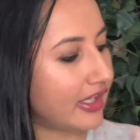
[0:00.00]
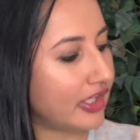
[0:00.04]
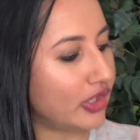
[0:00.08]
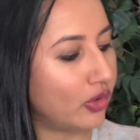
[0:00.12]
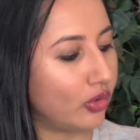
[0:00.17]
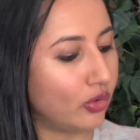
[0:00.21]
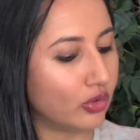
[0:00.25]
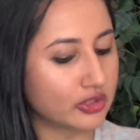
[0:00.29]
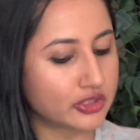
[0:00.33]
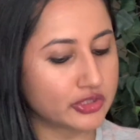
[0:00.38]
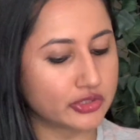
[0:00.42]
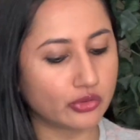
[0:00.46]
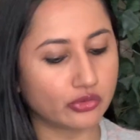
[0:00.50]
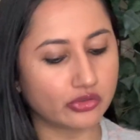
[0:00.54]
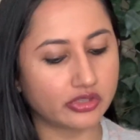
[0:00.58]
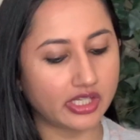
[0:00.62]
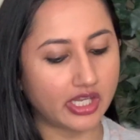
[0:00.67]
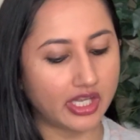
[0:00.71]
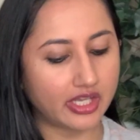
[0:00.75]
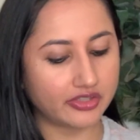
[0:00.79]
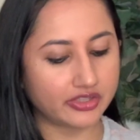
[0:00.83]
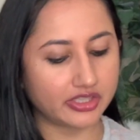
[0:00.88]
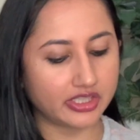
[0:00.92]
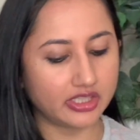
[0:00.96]
I also
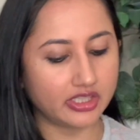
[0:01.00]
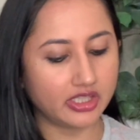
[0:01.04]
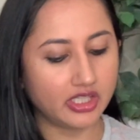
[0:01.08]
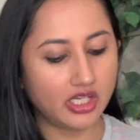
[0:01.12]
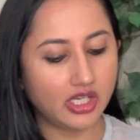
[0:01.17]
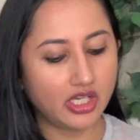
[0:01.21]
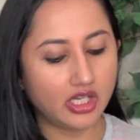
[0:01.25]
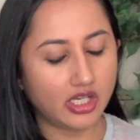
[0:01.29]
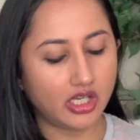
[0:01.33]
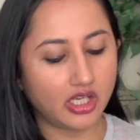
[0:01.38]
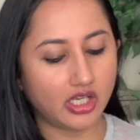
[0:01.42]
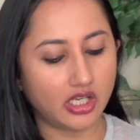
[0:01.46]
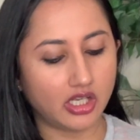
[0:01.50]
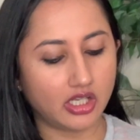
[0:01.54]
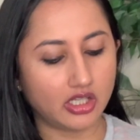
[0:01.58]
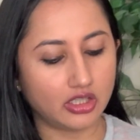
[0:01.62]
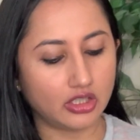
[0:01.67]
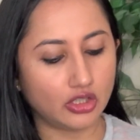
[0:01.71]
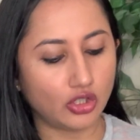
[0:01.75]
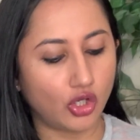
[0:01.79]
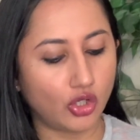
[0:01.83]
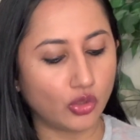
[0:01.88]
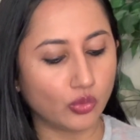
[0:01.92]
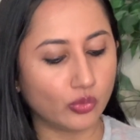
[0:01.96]
carry
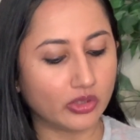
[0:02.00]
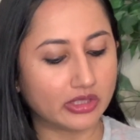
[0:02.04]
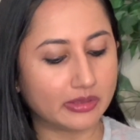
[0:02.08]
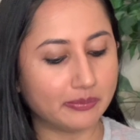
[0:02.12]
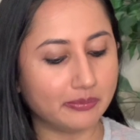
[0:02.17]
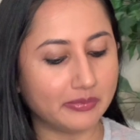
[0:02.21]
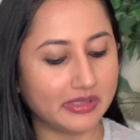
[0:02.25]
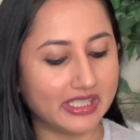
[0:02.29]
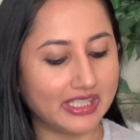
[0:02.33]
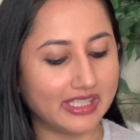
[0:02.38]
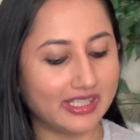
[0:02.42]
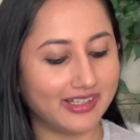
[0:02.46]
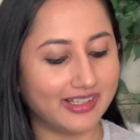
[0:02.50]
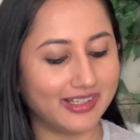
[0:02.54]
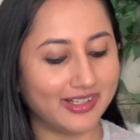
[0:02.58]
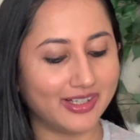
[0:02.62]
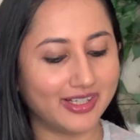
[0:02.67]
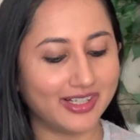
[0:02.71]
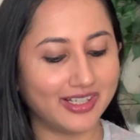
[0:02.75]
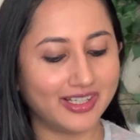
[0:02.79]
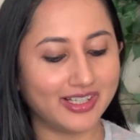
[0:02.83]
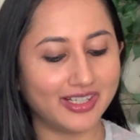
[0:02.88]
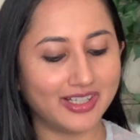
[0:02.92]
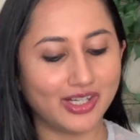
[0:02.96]
along with me
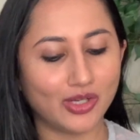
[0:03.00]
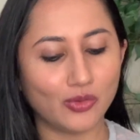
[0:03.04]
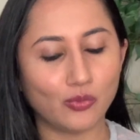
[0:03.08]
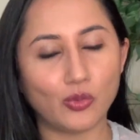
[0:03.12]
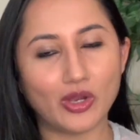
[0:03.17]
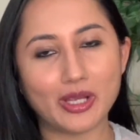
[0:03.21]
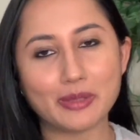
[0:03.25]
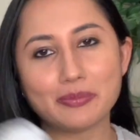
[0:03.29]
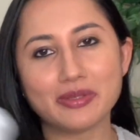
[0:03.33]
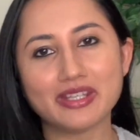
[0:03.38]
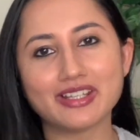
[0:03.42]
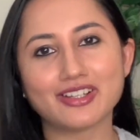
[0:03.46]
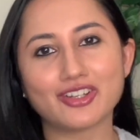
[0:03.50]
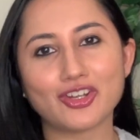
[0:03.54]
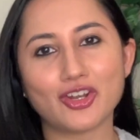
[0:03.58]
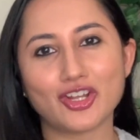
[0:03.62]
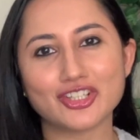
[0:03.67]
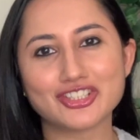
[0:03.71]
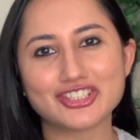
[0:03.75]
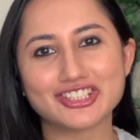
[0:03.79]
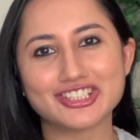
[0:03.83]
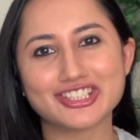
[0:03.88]
a wiping cloth.